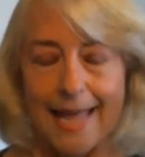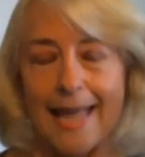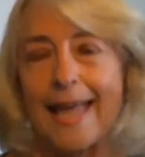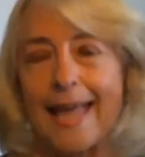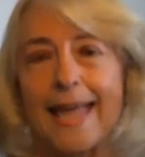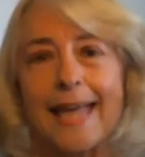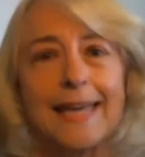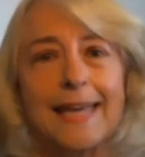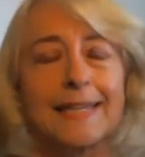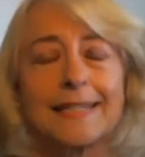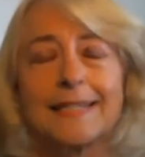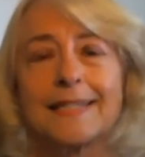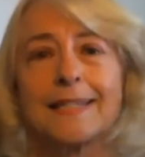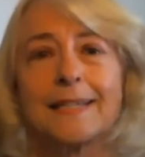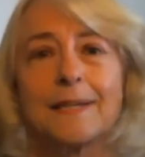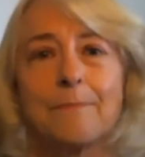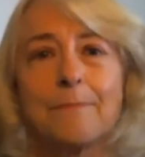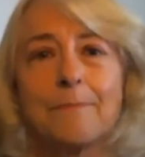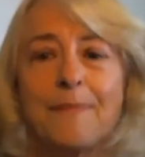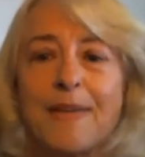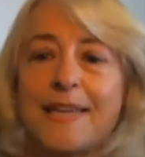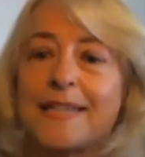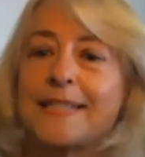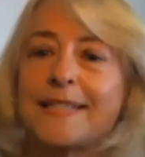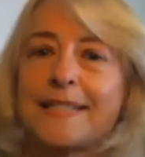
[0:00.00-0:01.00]
And
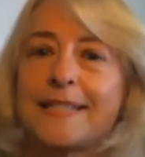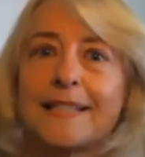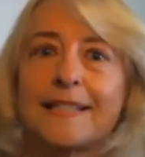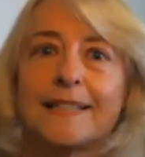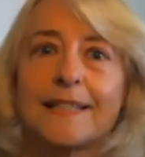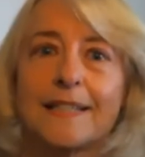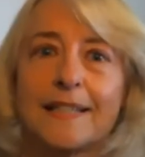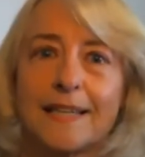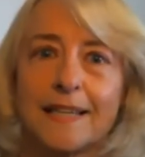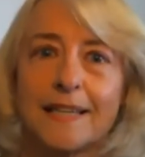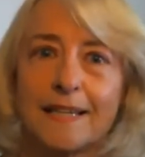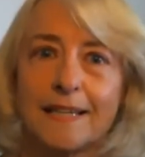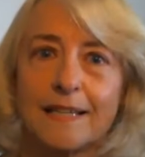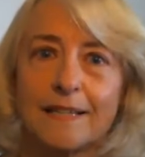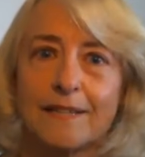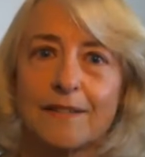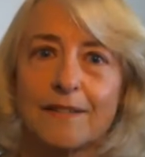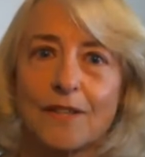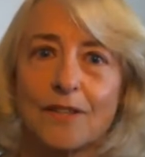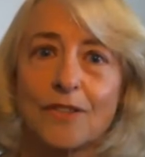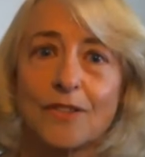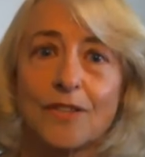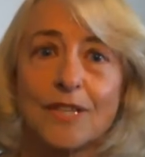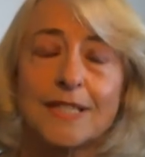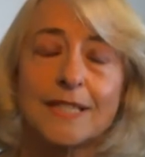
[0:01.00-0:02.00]
basically,
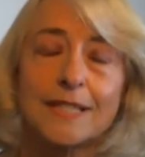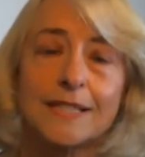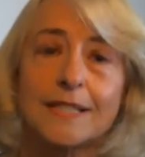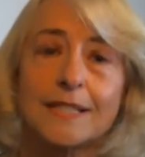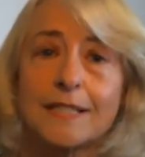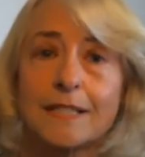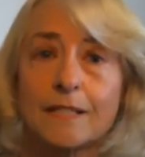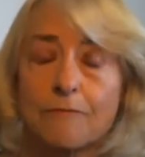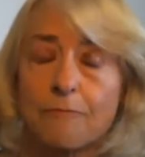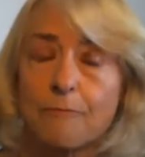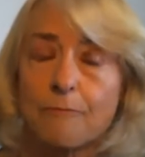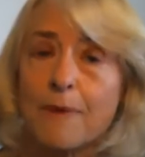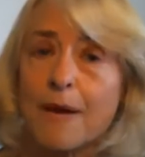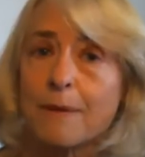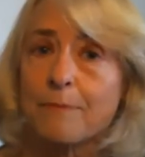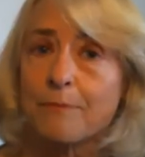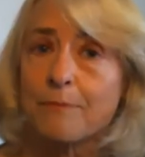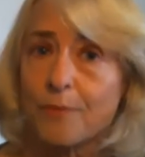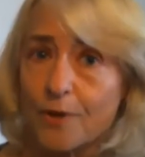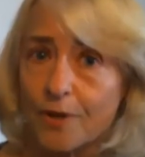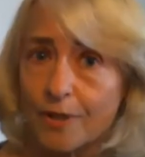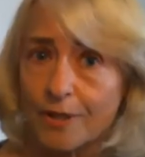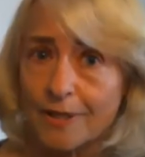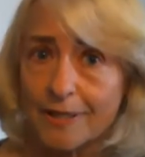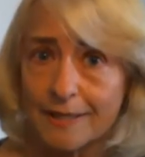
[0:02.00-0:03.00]
the thesis of my
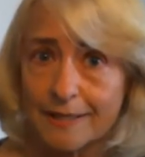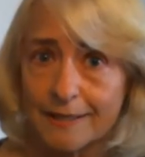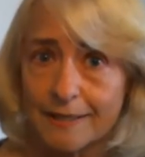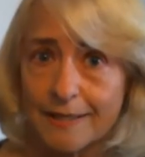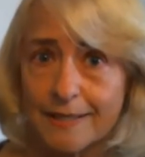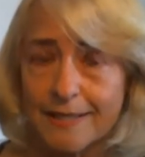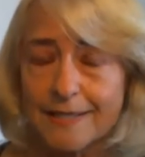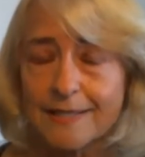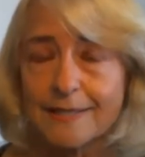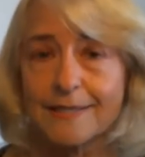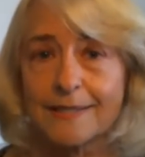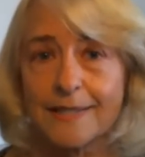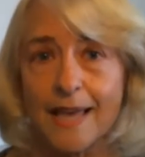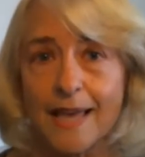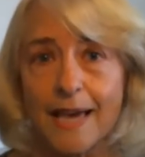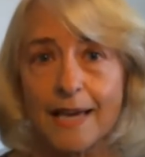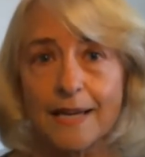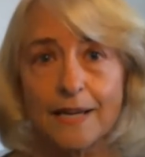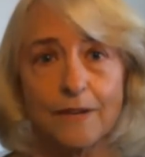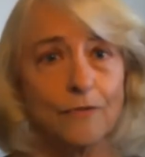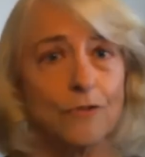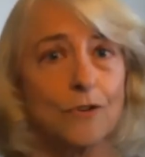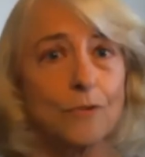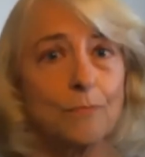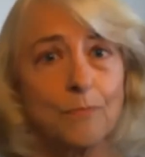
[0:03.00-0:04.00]
book is
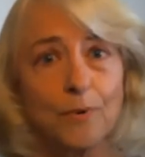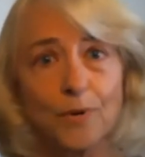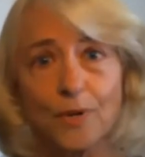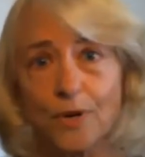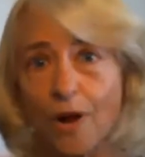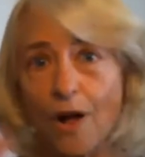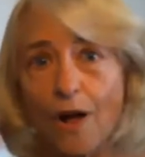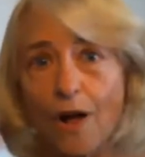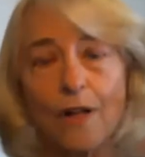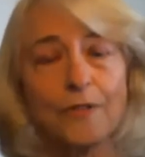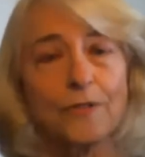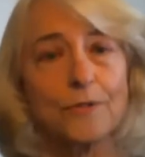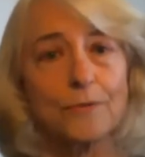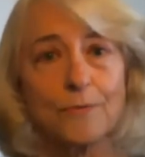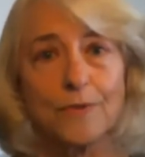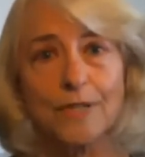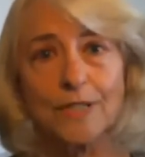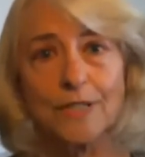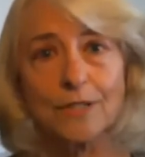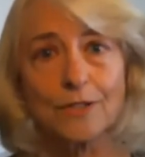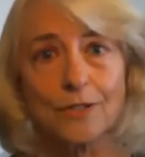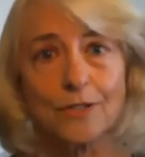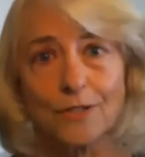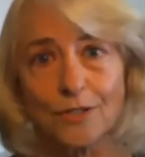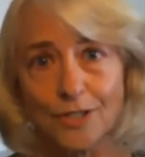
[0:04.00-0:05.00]
that if you put all the
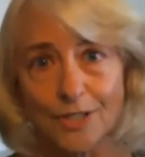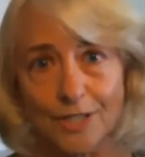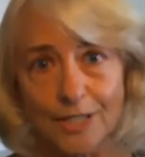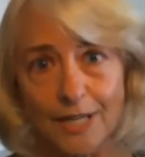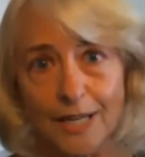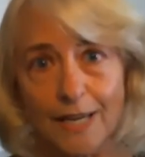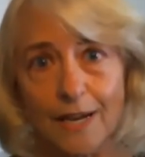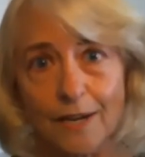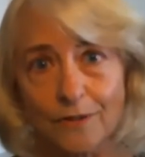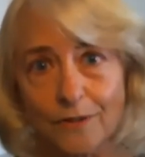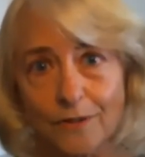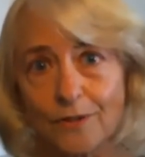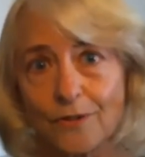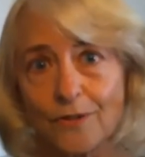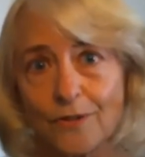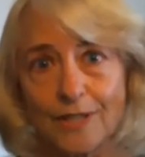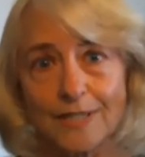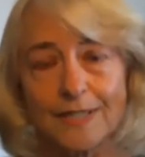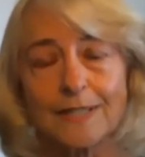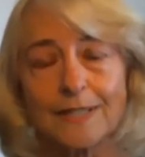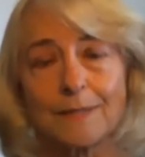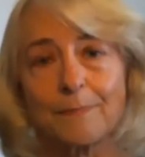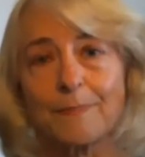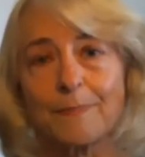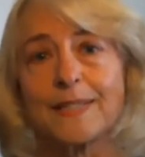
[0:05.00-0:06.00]
research together
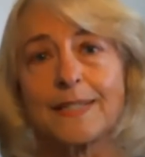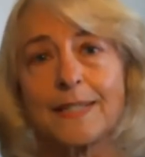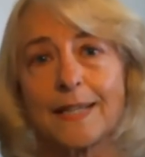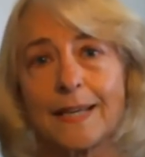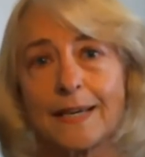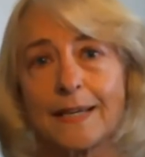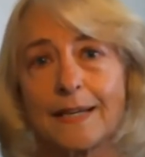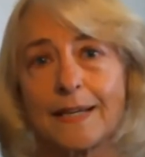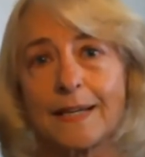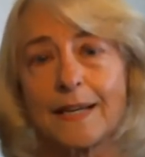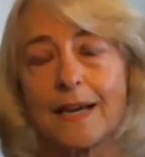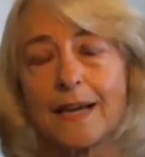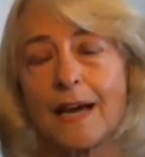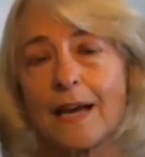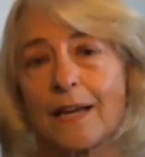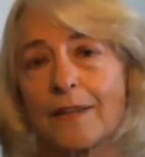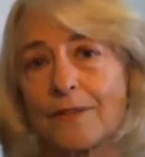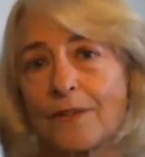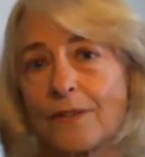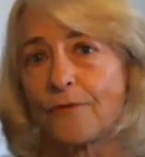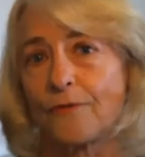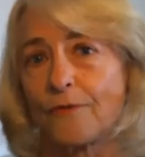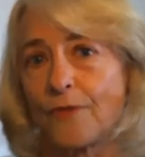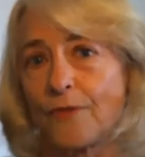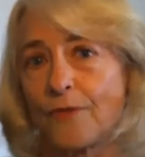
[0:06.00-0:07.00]
that has been done
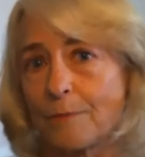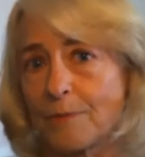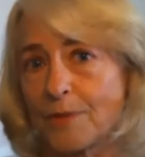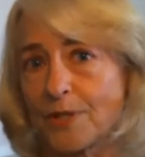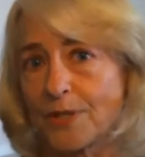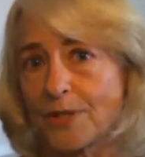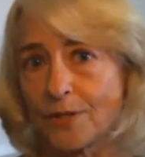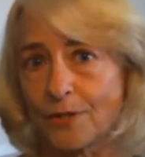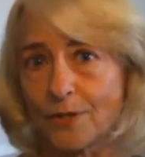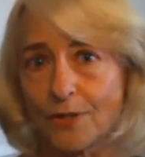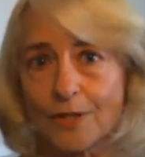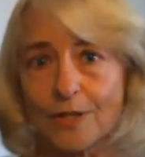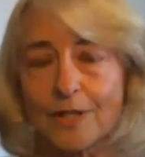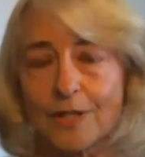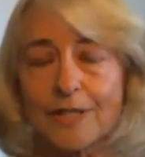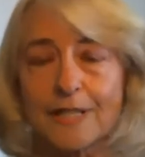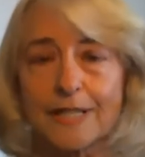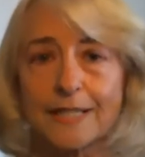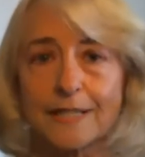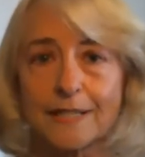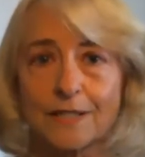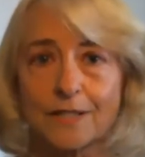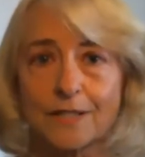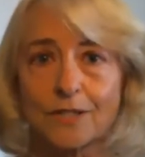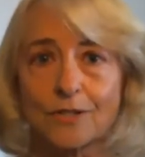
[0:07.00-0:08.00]
on pharmaceutical
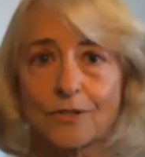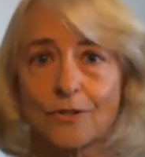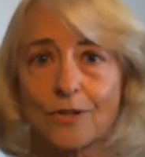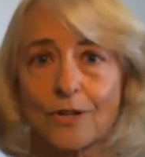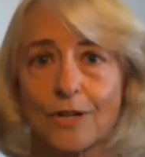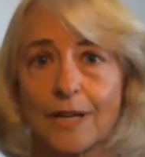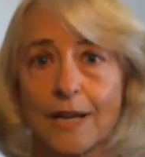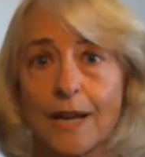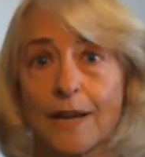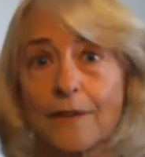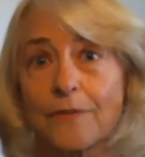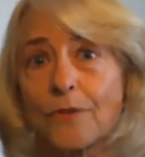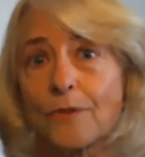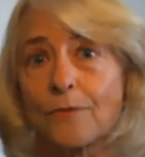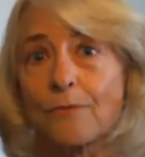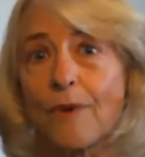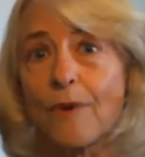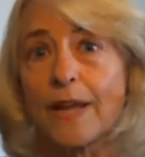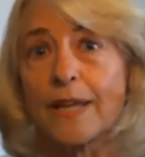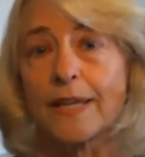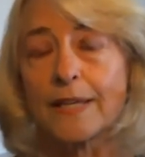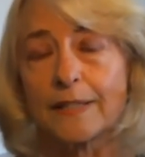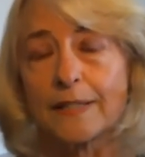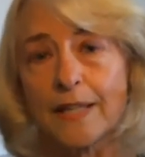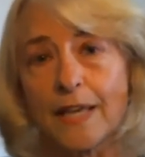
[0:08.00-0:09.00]
industry and the
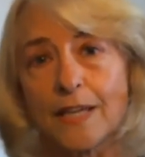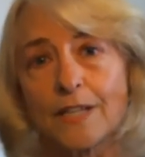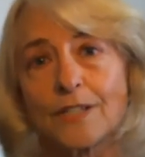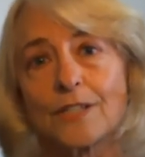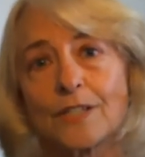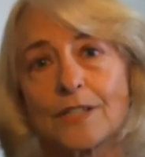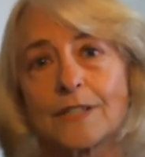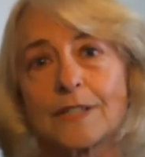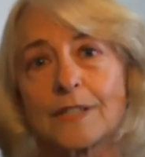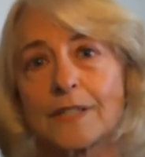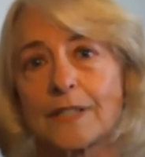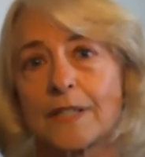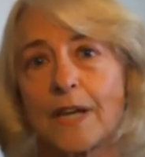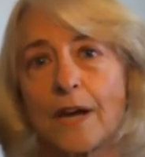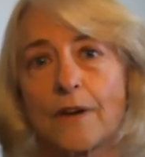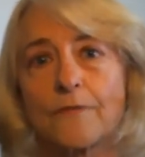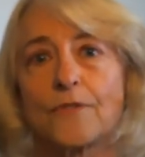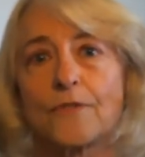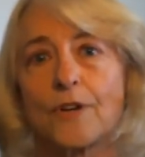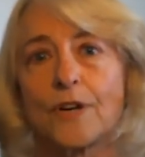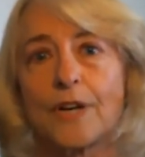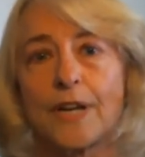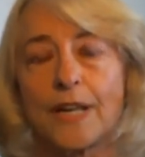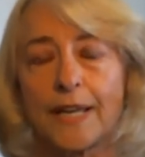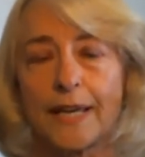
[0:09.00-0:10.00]
regulations
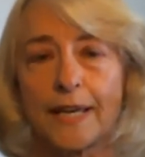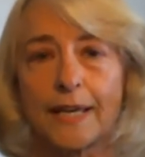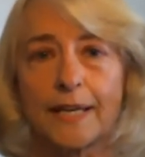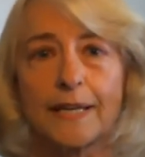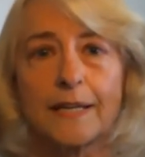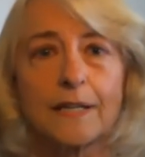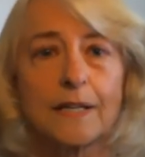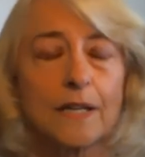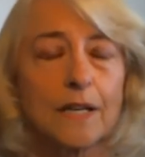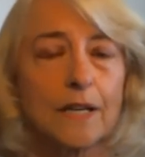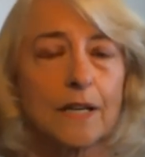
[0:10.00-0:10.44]
governing it,